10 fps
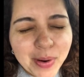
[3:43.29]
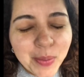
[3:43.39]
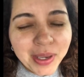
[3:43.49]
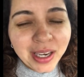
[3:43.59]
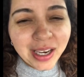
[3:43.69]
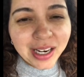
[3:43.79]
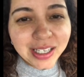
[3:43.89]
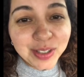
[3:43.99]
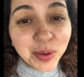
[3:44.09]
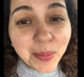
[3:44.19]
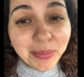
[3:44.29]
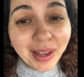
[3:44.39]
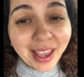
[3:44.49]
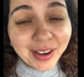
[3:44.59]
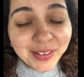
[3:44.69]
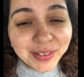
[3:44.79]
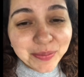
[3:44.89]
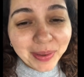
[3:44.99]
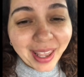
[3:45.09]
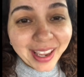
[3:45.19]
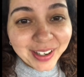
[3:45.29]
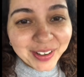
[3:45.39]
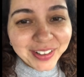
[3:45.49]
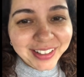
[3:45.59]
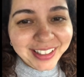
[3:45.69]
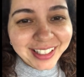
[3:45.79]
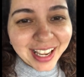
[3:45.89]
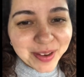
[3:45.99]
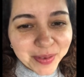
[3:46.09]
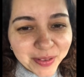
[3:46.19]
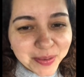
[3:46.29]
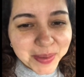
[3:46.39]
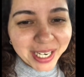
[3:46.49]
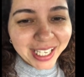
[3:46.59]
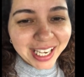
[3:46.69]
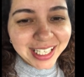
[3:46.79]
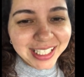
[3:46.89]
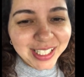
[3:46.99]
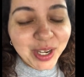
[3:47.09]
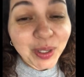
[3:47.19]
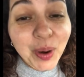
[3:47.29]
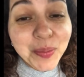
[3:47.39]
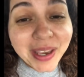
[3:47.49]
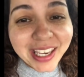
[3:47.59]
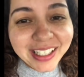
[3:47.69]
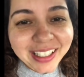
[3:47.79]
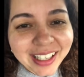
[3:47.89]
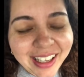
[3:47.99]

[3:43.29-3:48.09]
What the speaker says: my God, I just went blank on the name of the medication. Clomid.